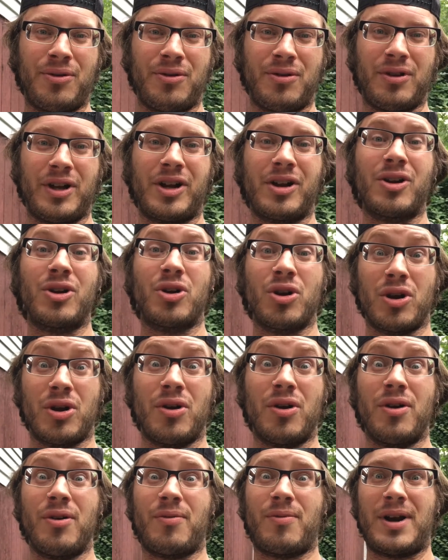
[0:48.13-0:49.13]
like a good
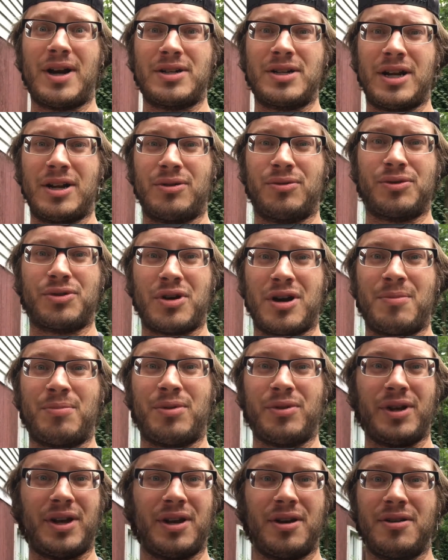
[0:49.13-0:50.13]
rectangle
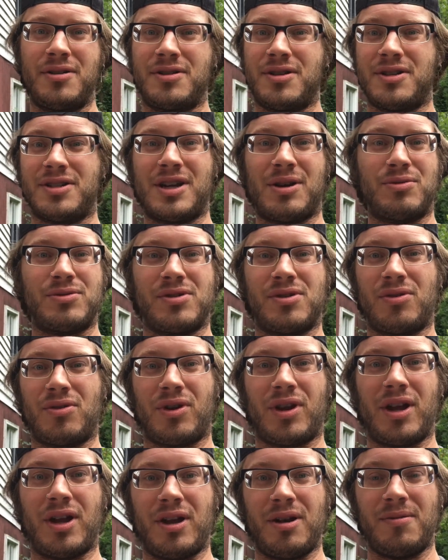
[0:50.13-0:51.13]
trampoline, since I was a little
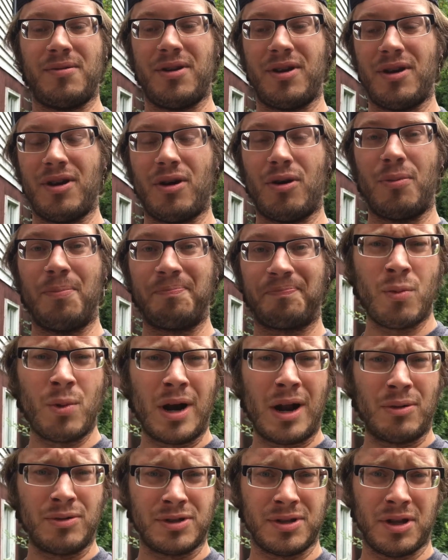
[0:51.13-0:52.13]
kid, you know.
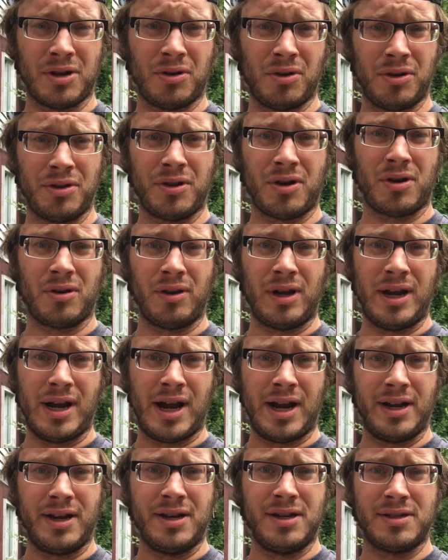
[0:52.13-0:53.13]
When I was little in the early
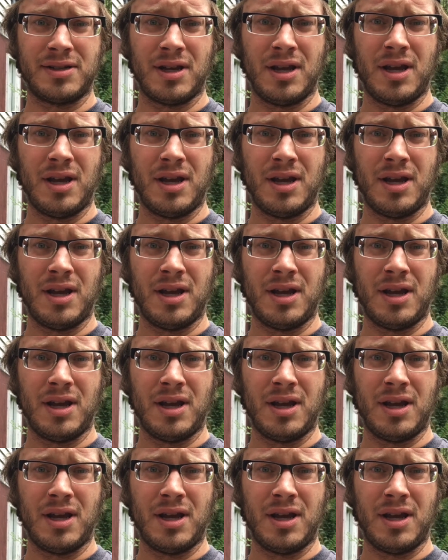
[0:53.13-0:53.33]
90s,